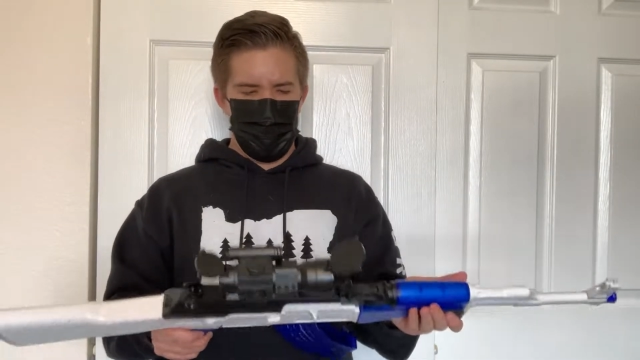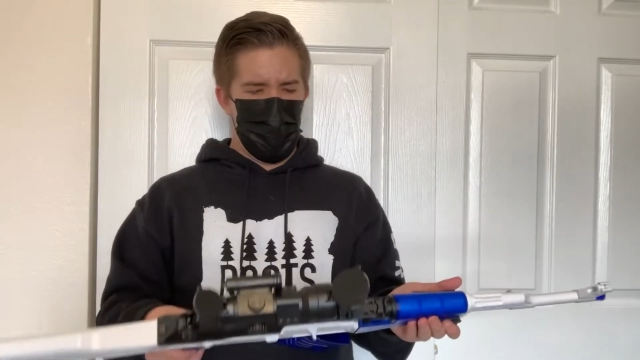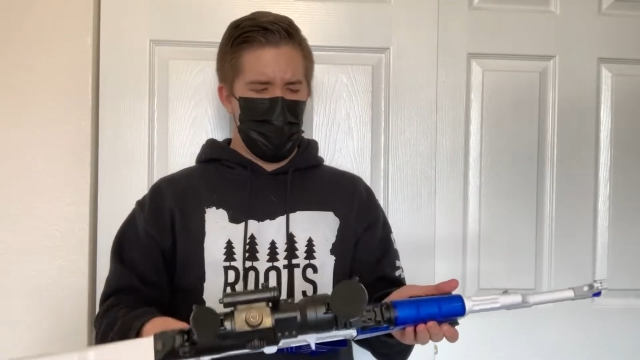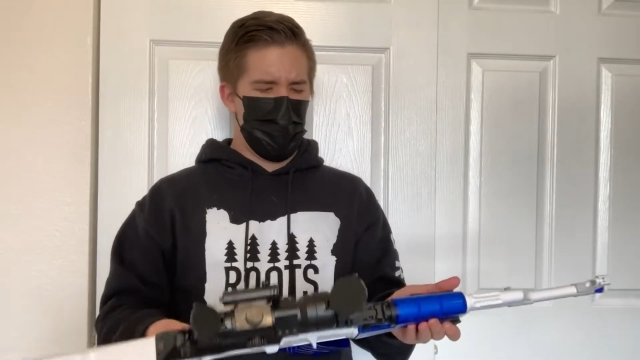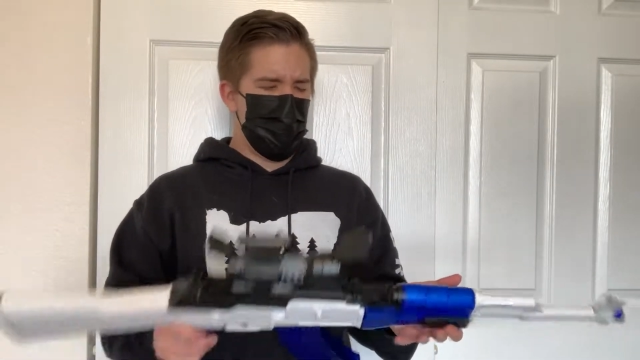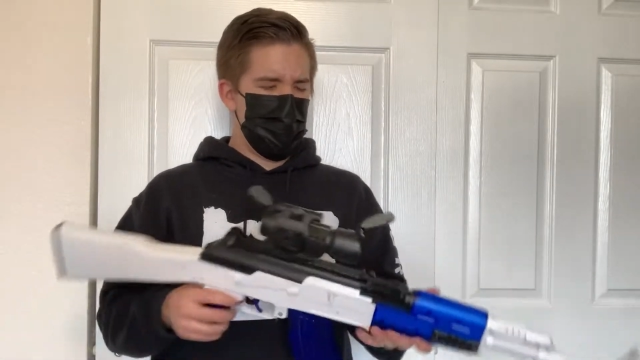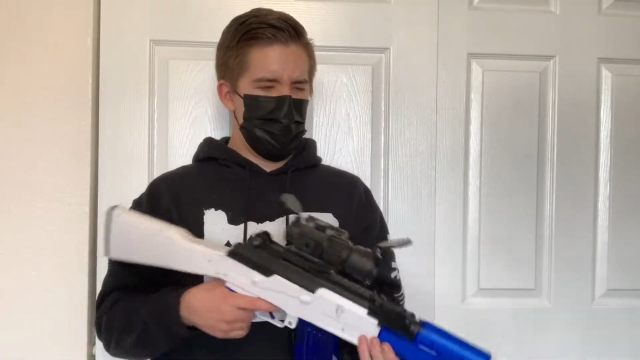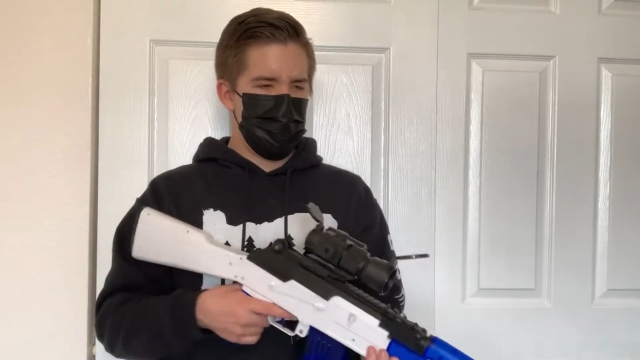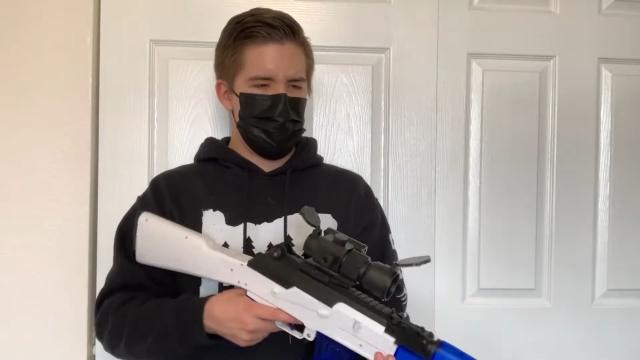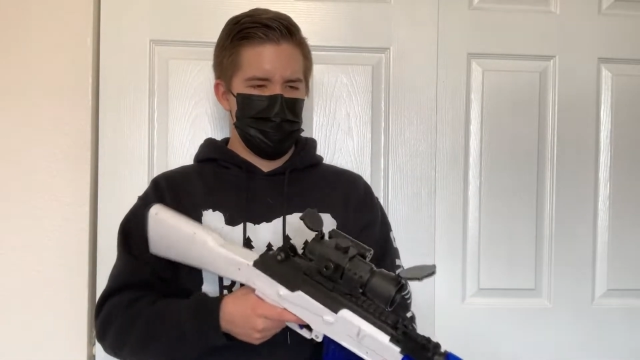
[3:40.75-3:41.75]
I don't know,
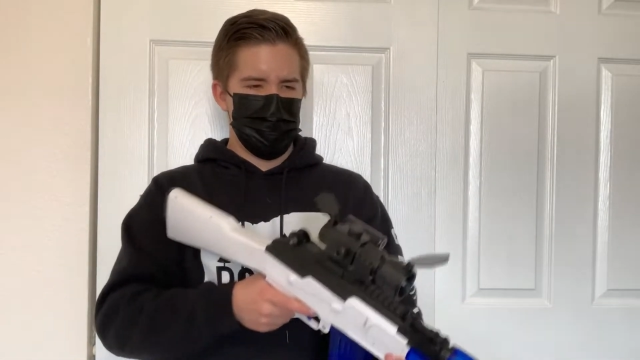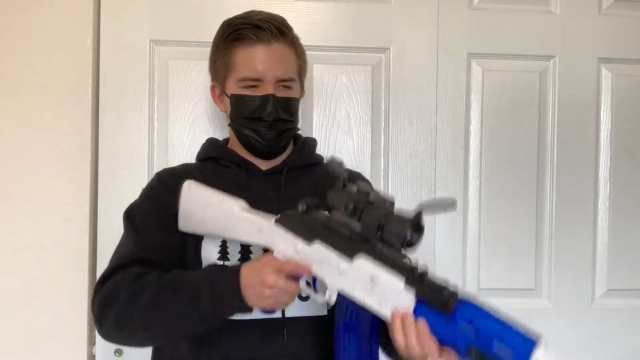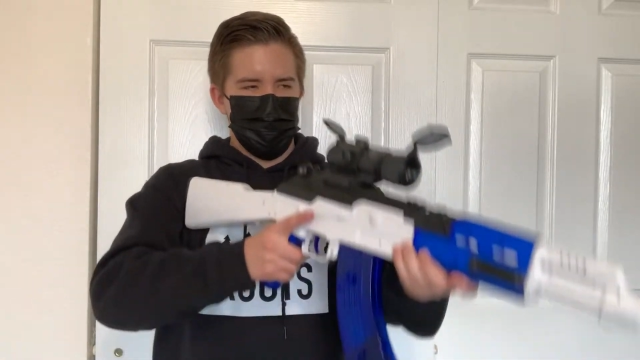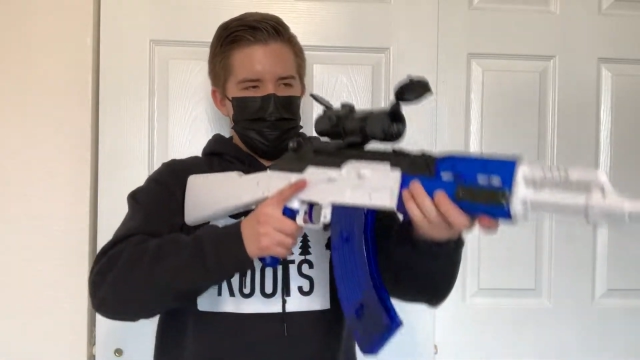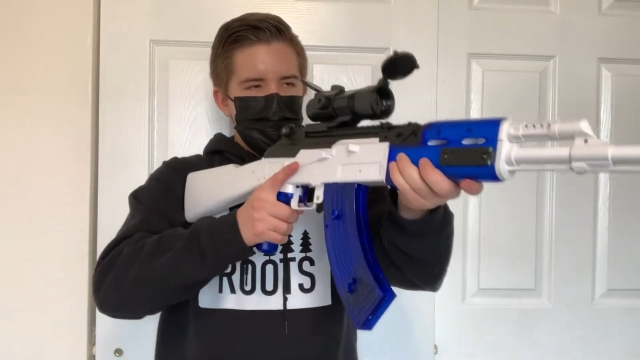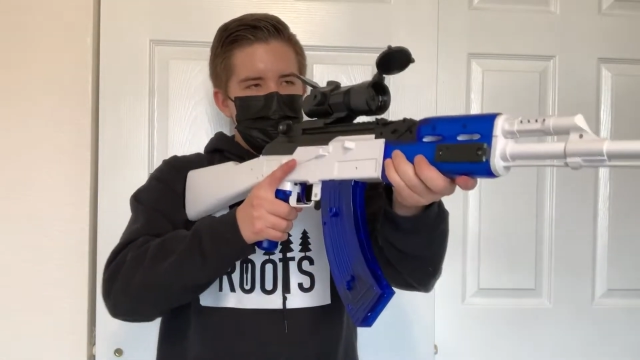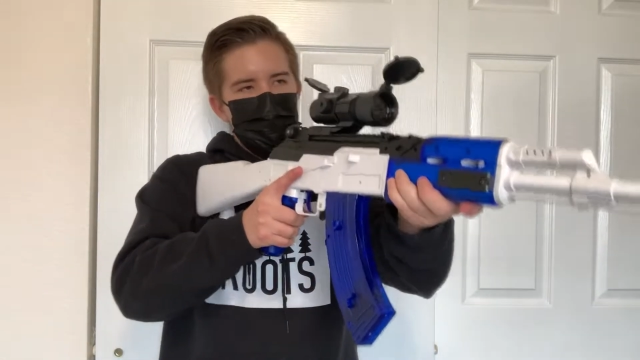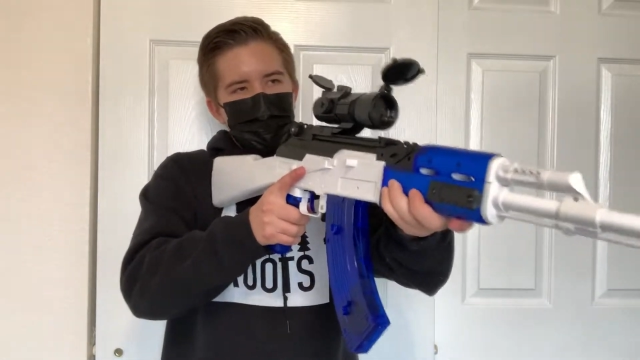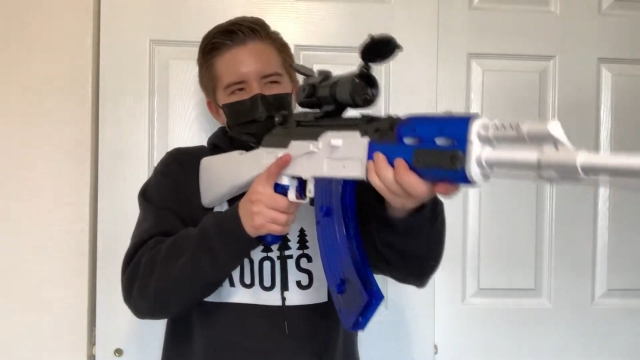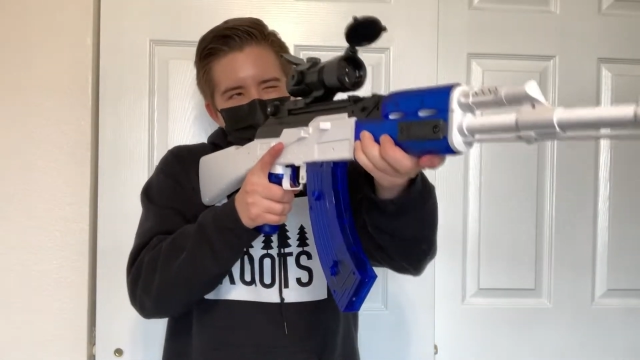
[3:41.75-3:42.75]
because
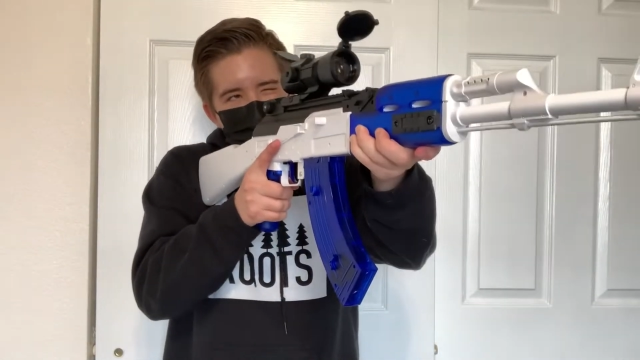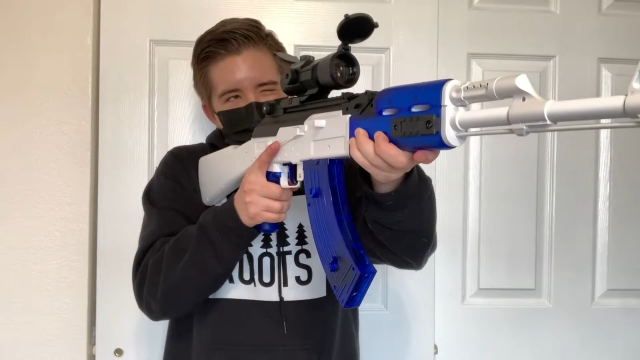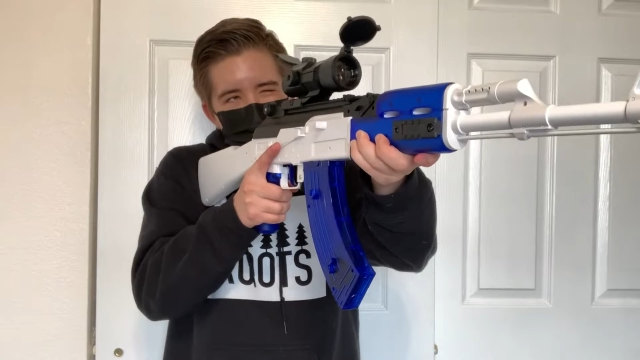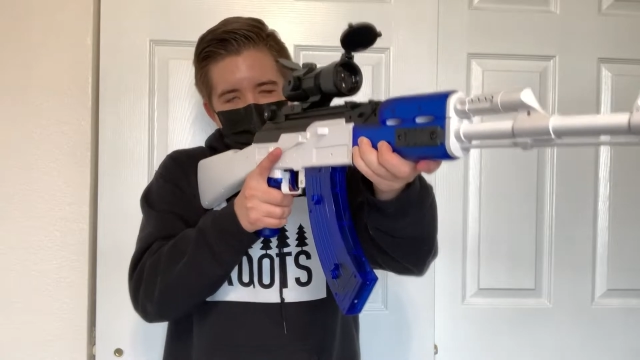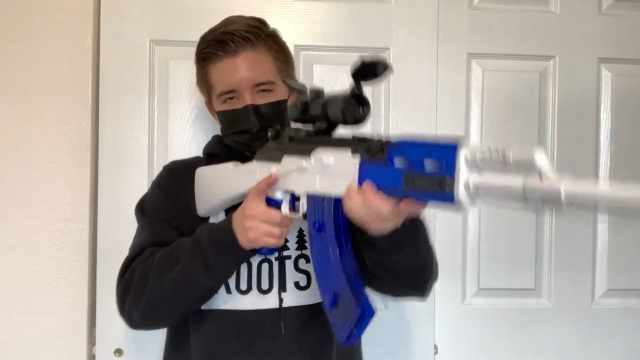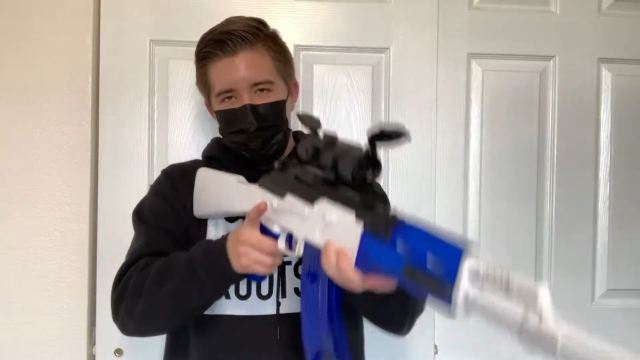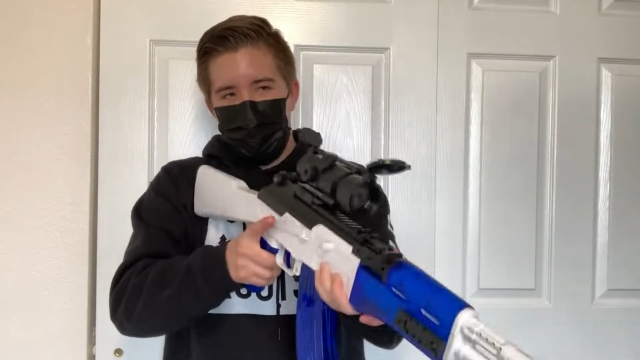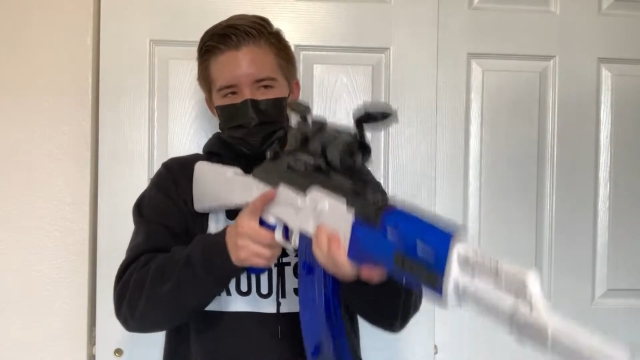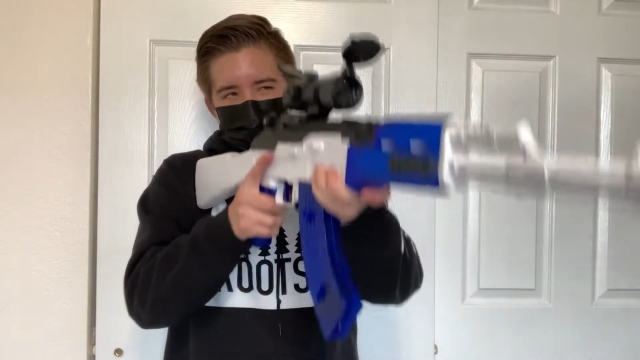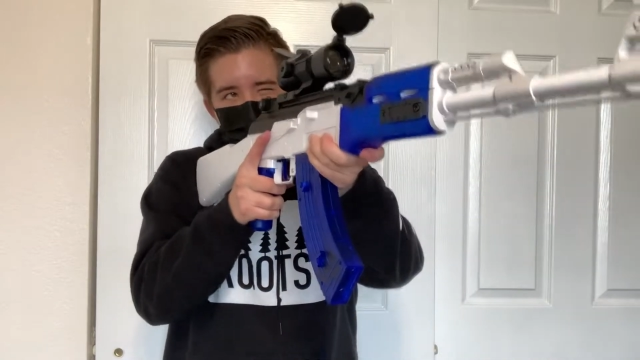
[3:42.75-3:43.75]
it is
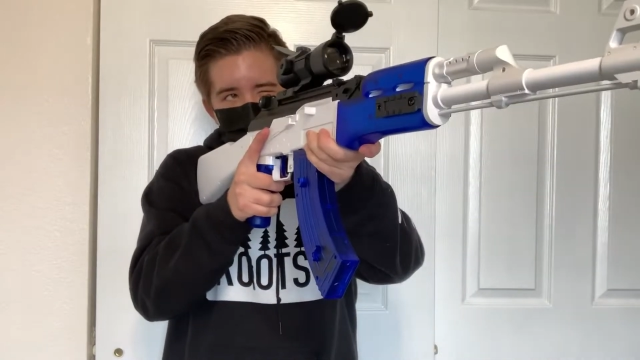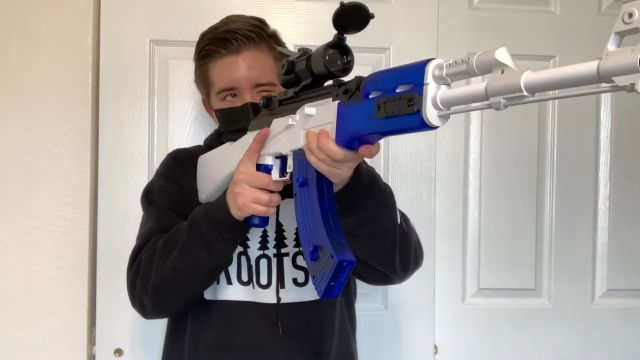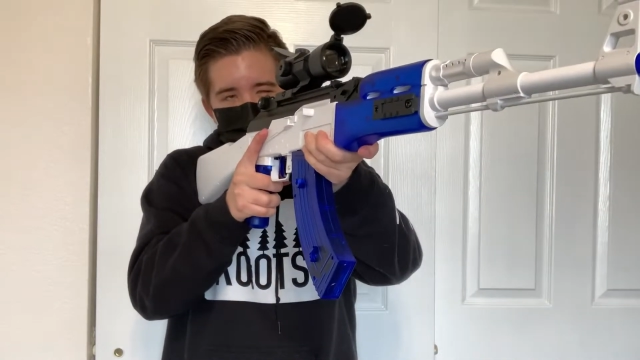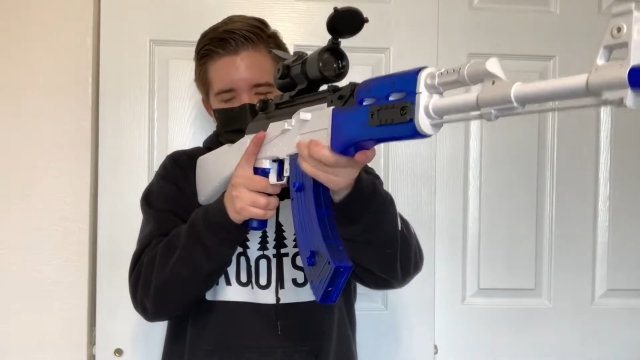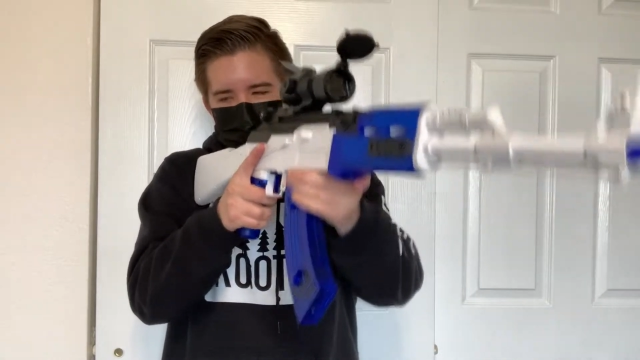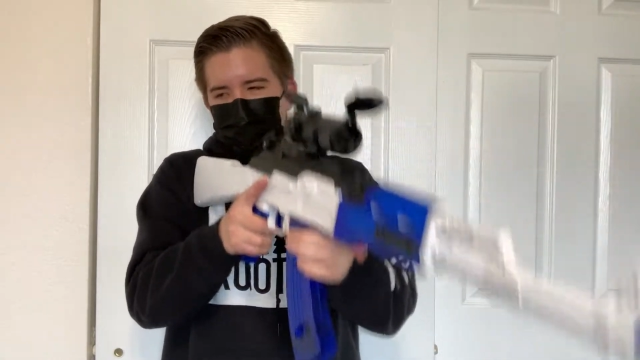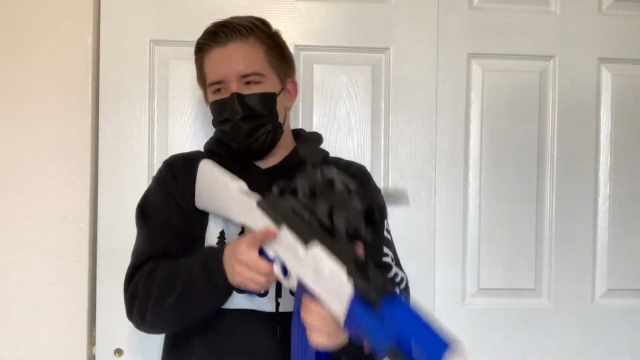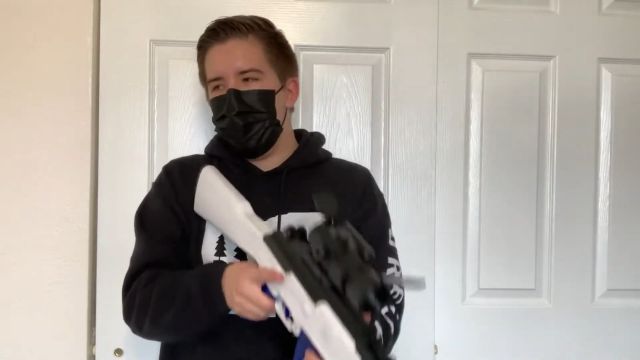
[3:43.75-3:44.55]
a very large blaster.